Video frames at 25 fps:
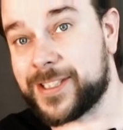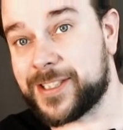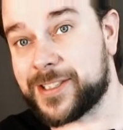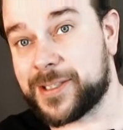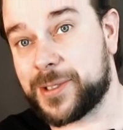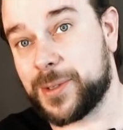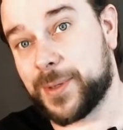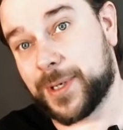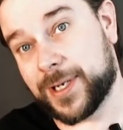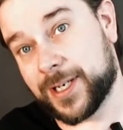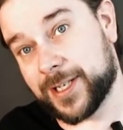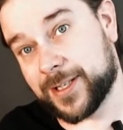this
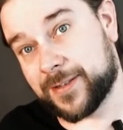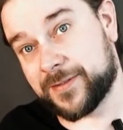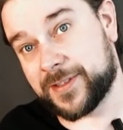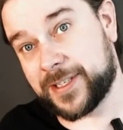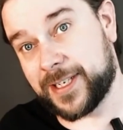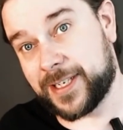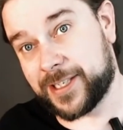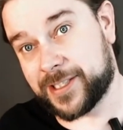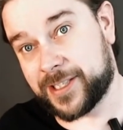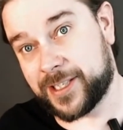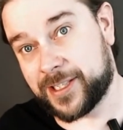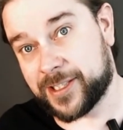is doing a lot
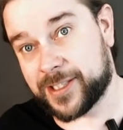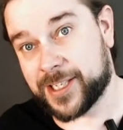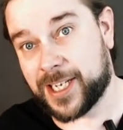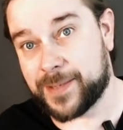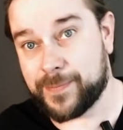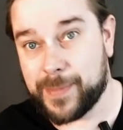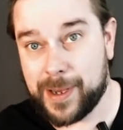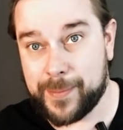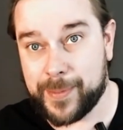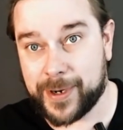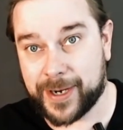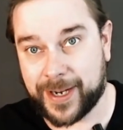of things
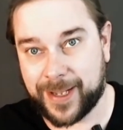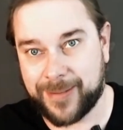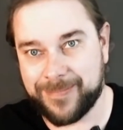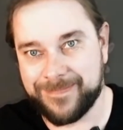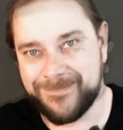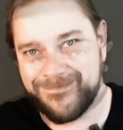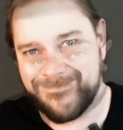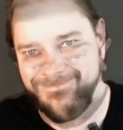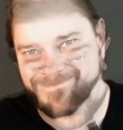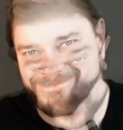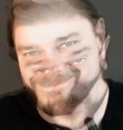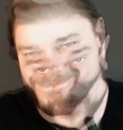inside my
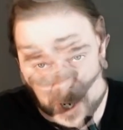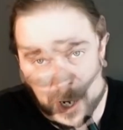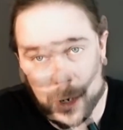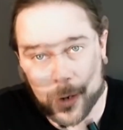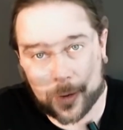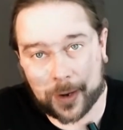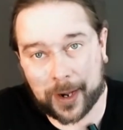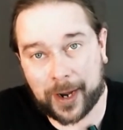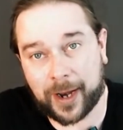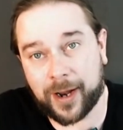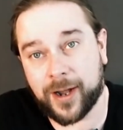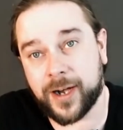body.
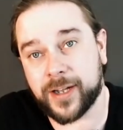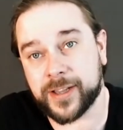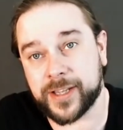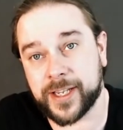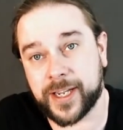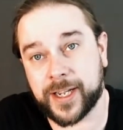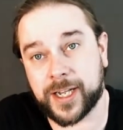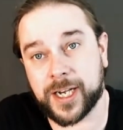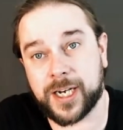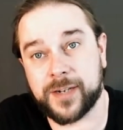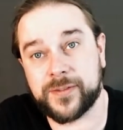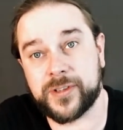Okay, I
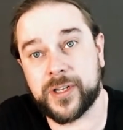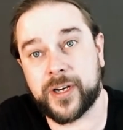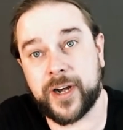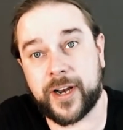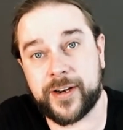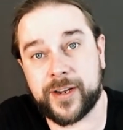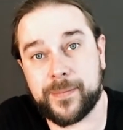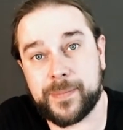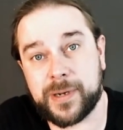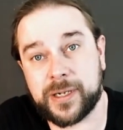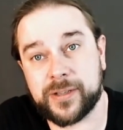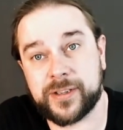think I've done it
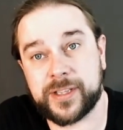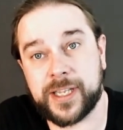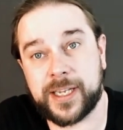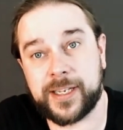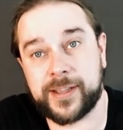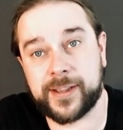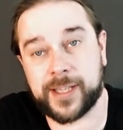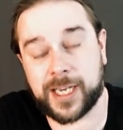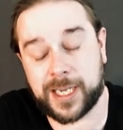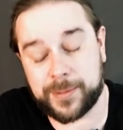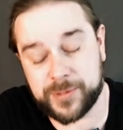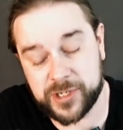about 10
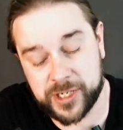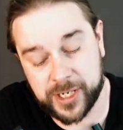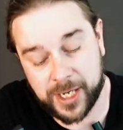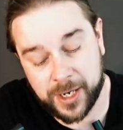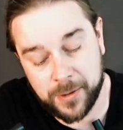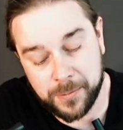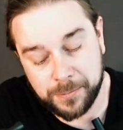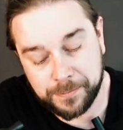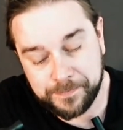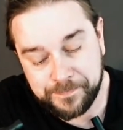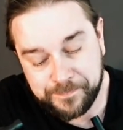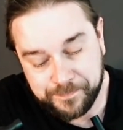times
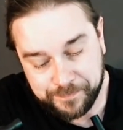now.